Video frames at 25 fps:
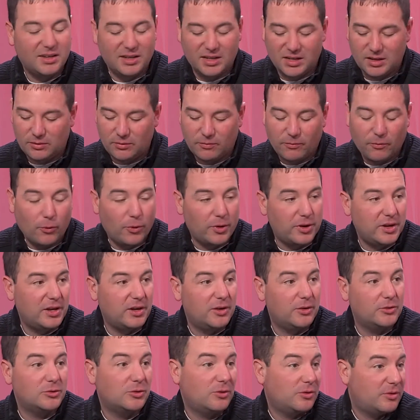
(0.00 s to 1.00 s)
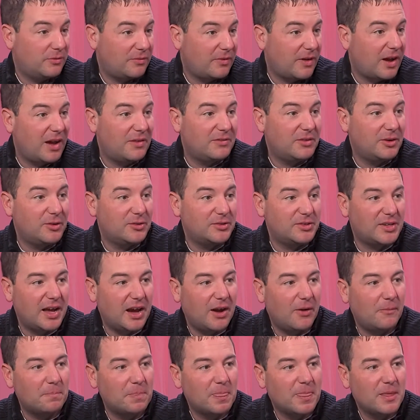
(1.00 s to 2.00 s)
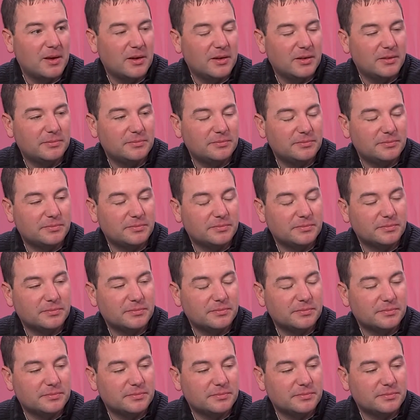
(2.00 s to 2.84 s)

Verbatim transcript: in four years or in five years now. So